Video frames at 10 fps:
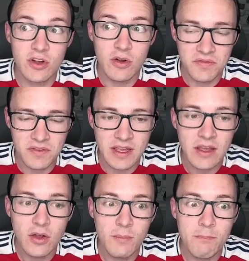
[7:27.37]

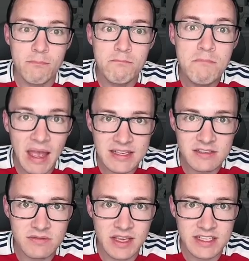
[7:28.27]
hopefully
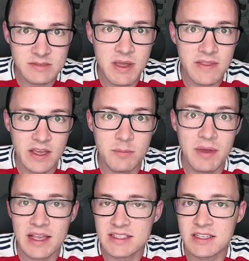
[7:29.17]
massively expand the
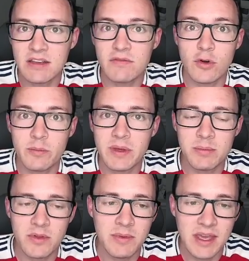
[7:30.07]
capacity for
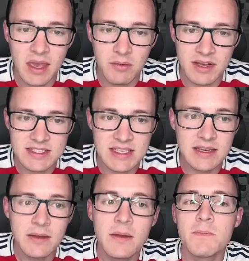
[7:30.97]
people to be KYC'd.